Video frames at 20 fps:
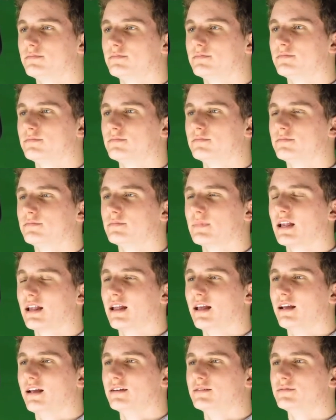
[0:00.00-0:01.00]
There you go.
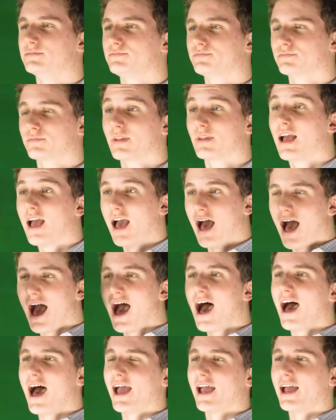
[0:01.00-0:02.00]

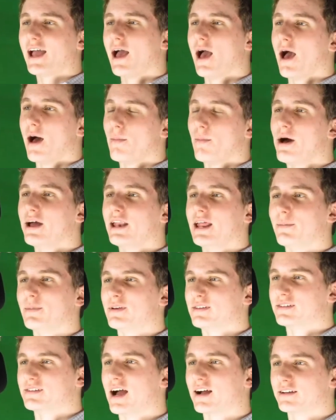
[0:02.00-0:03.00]
Hi, my name
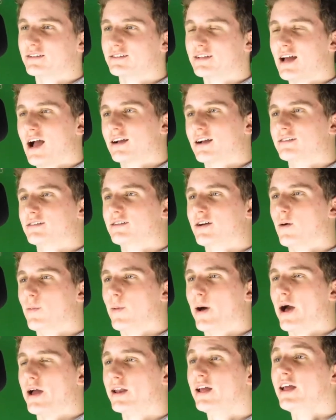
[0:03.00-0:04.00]
is Dr.
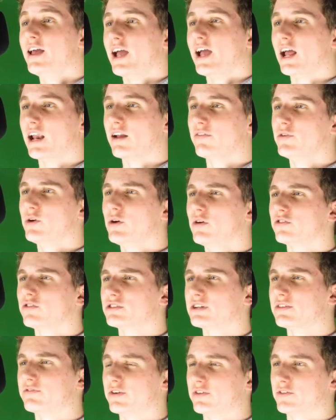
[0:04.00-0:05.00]
Toxicomine, and if you are
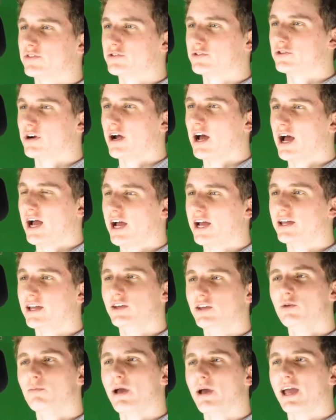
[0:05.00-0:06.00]
suffering from dry eye,
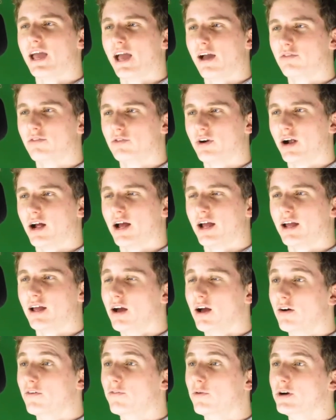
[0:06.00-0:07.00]
you may have dry
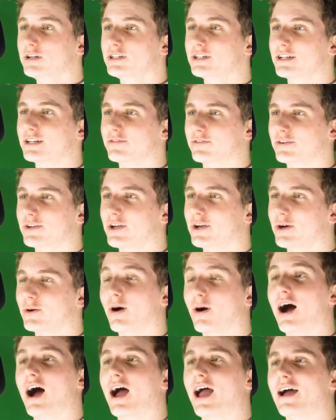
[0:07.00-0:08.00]
eye. Fortunately for you,
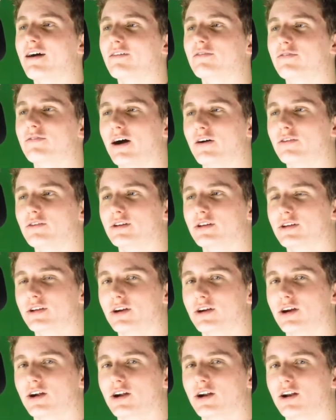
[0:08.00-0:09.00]
I have found a
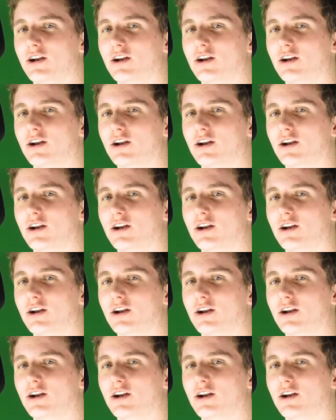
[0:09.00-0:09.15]
cure.